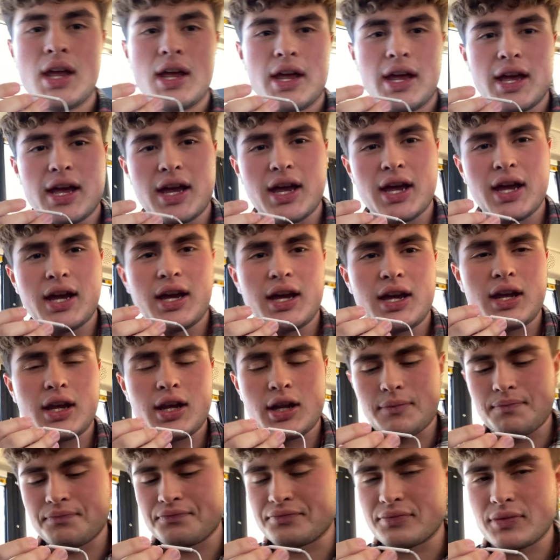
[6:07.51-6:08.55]

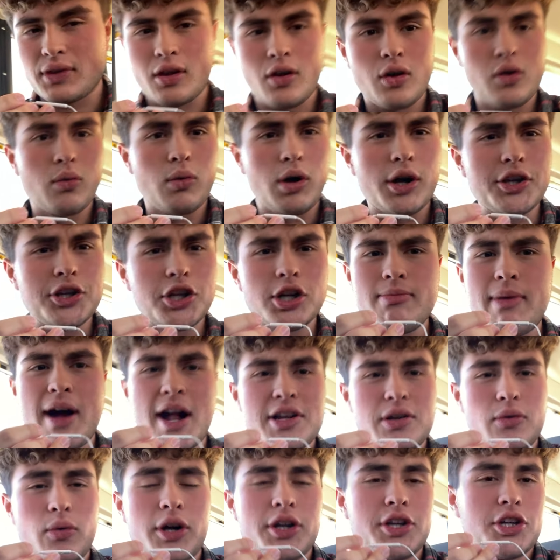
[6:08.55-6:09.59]
And what your
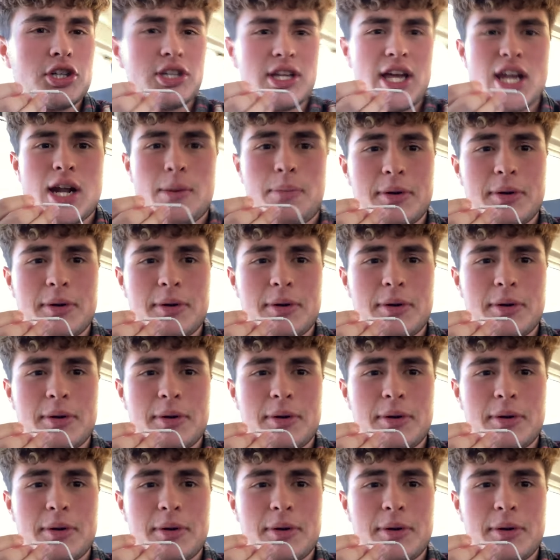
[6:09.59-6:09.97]
lineup